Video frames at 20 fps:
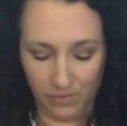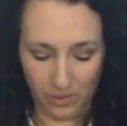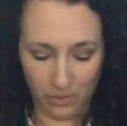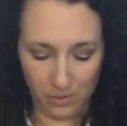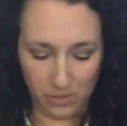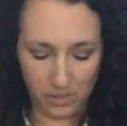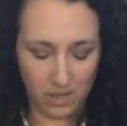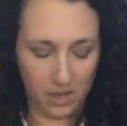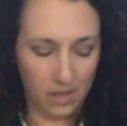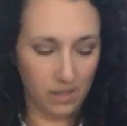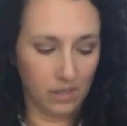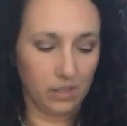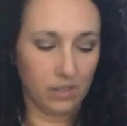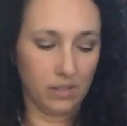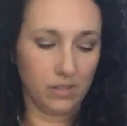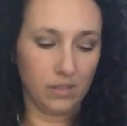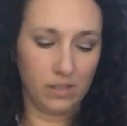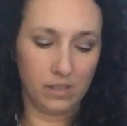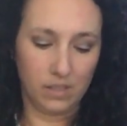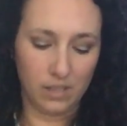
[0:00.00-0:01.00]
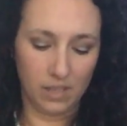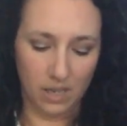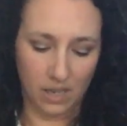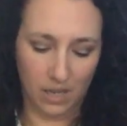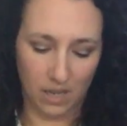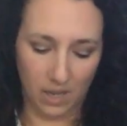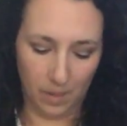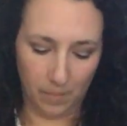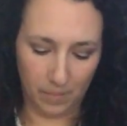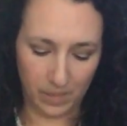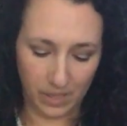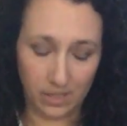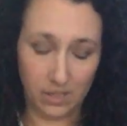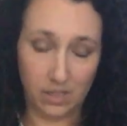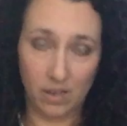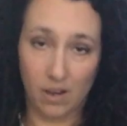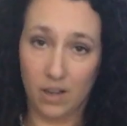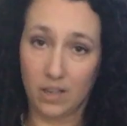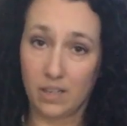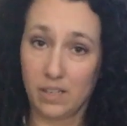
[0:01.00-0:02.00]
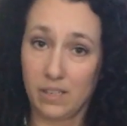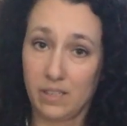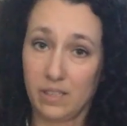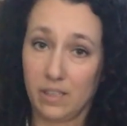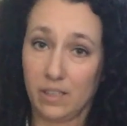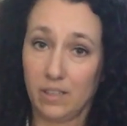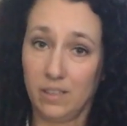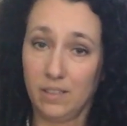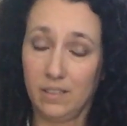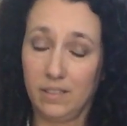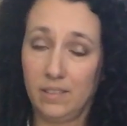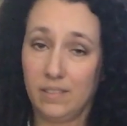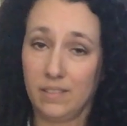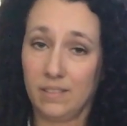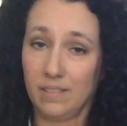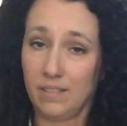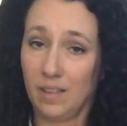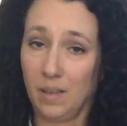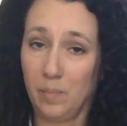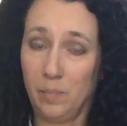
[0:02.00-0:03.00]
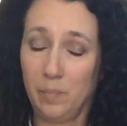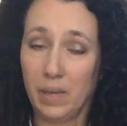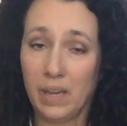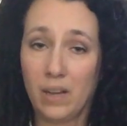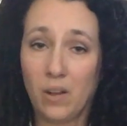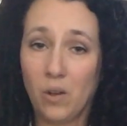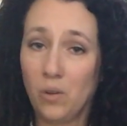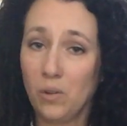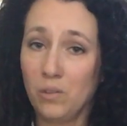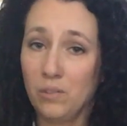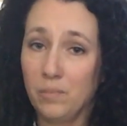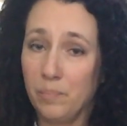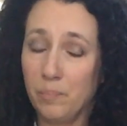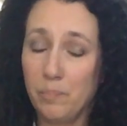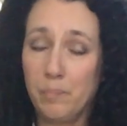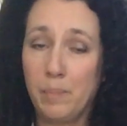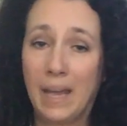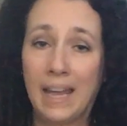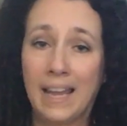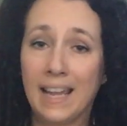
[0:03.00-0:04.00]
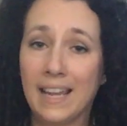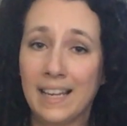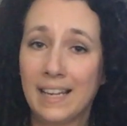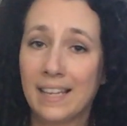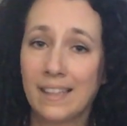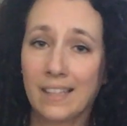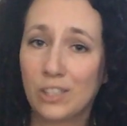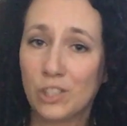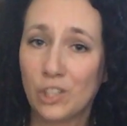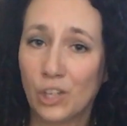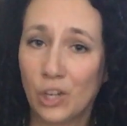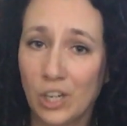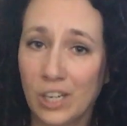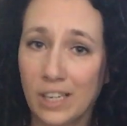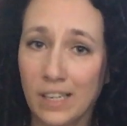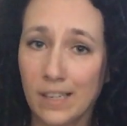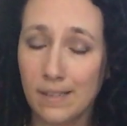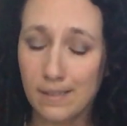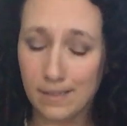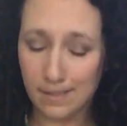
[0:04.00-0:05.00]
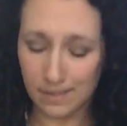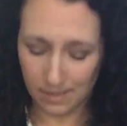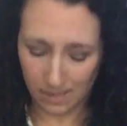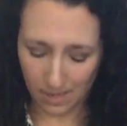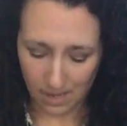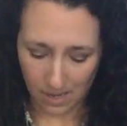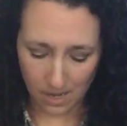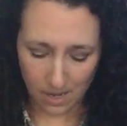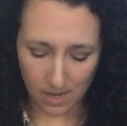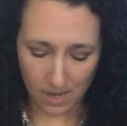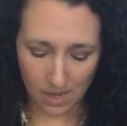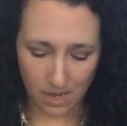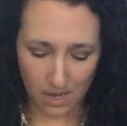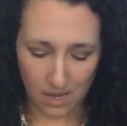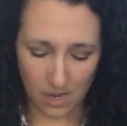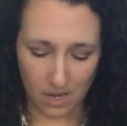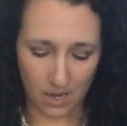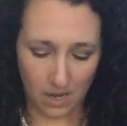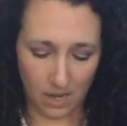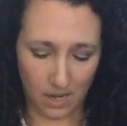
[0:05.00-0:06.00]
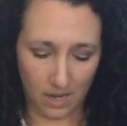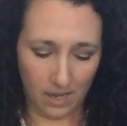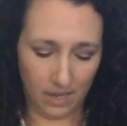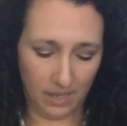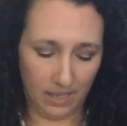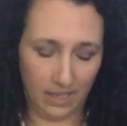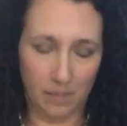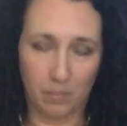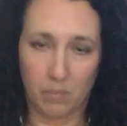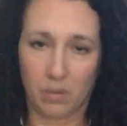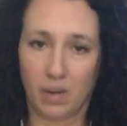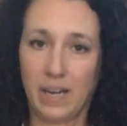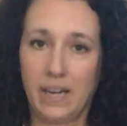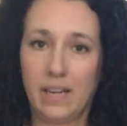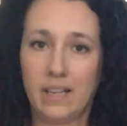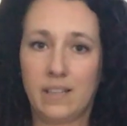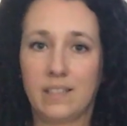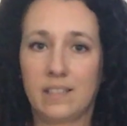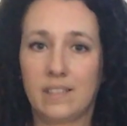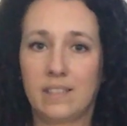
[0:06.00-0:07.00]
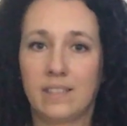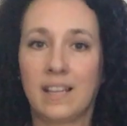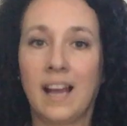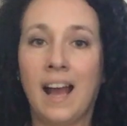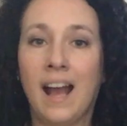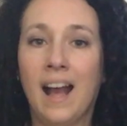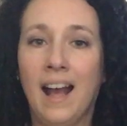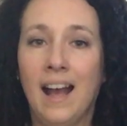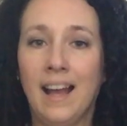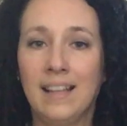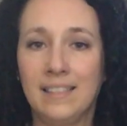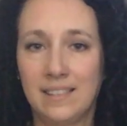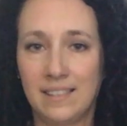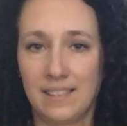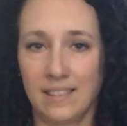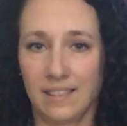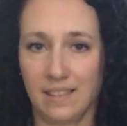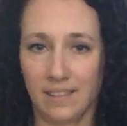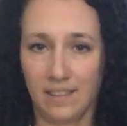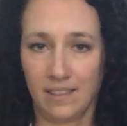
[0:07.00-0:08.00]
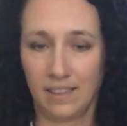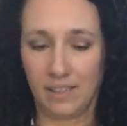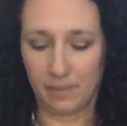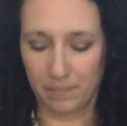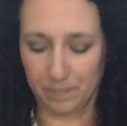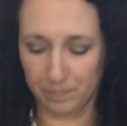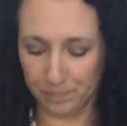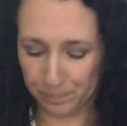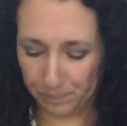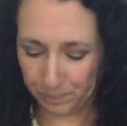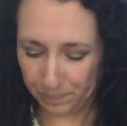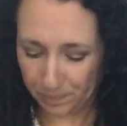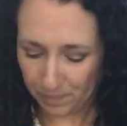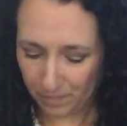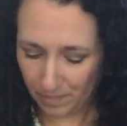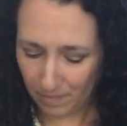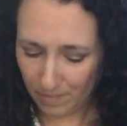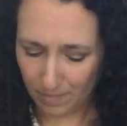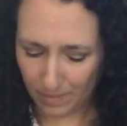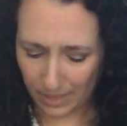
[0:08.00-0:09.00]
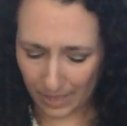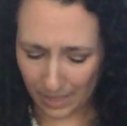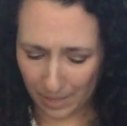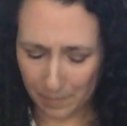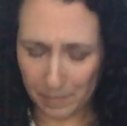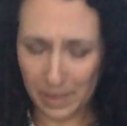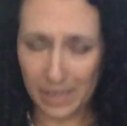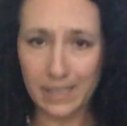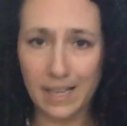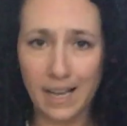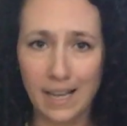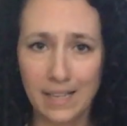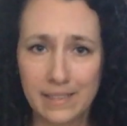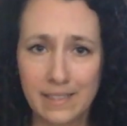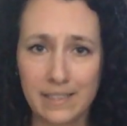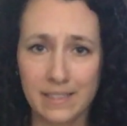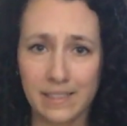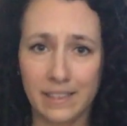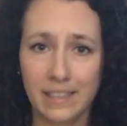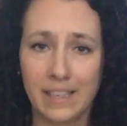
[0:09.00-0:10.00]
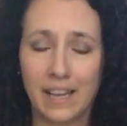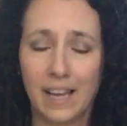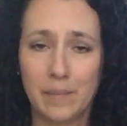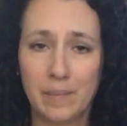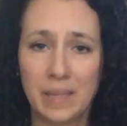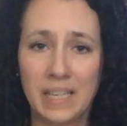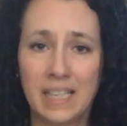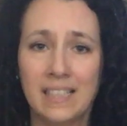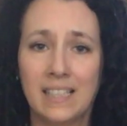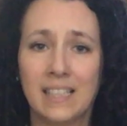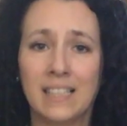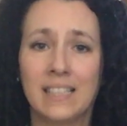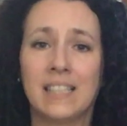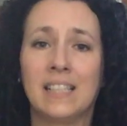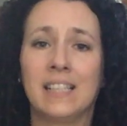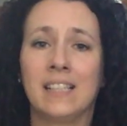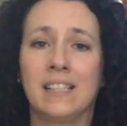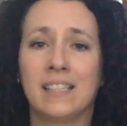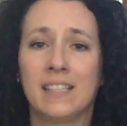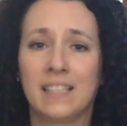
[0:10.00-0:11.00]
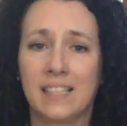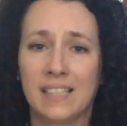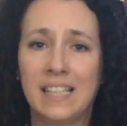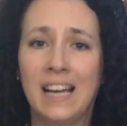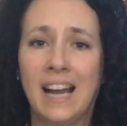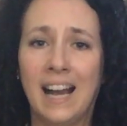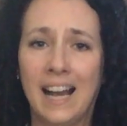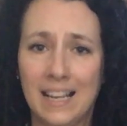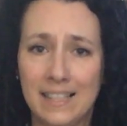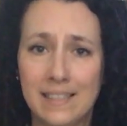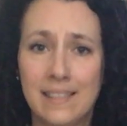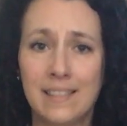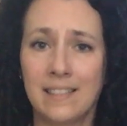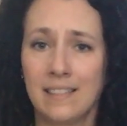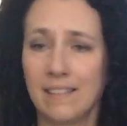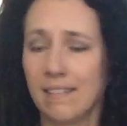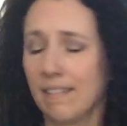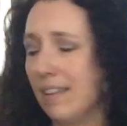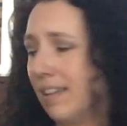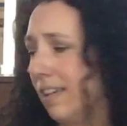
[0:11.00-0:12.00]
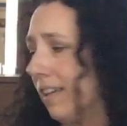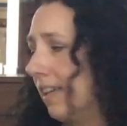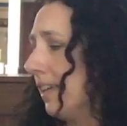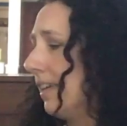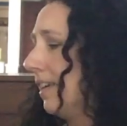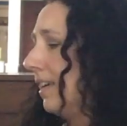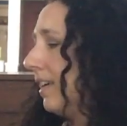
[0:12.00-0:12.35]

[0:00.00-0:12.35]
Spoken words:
those colors. This yarn is still a big old pain in the tuchus. It breaks constantly. And by constantly, I mean constantly.